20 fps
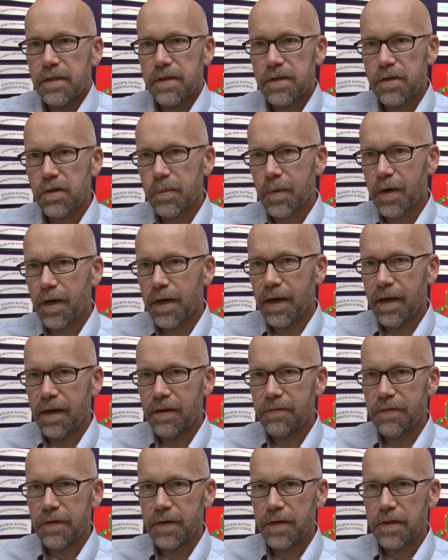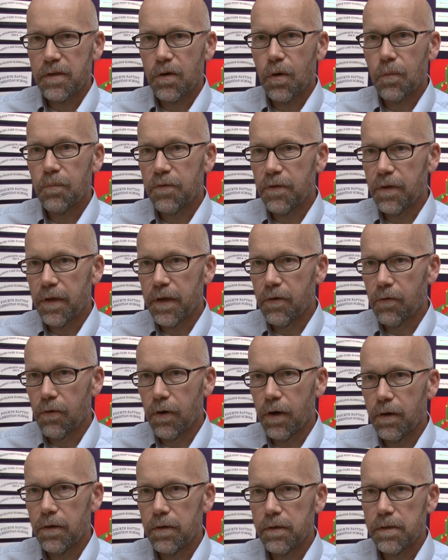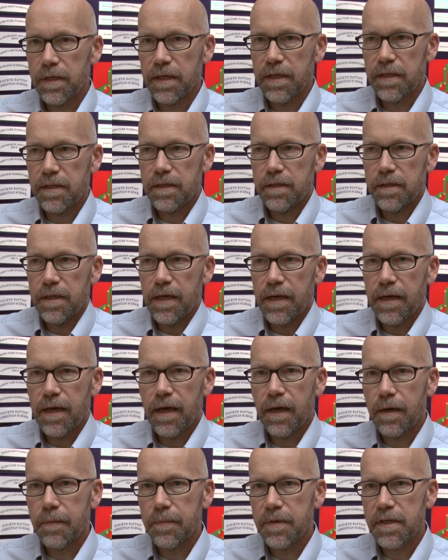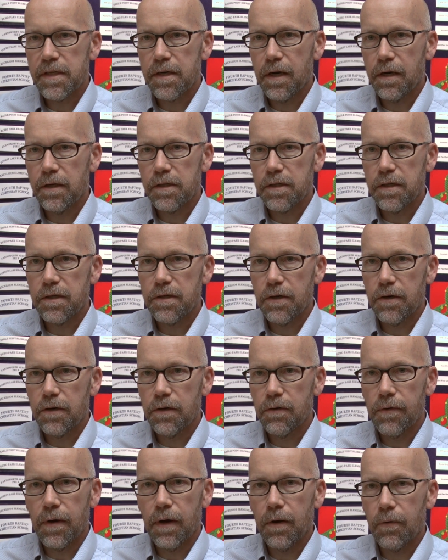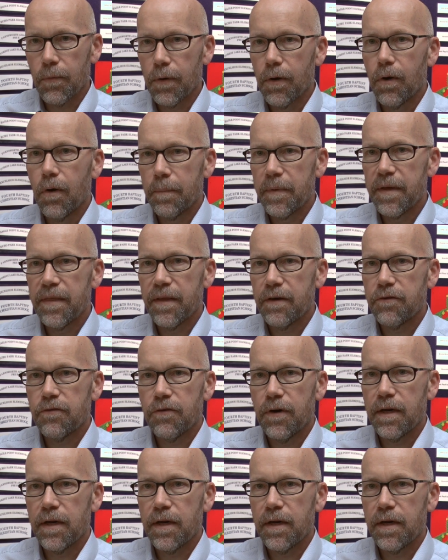consumer confidence hopefully grows, as the economy starts to turn around, we're hoping that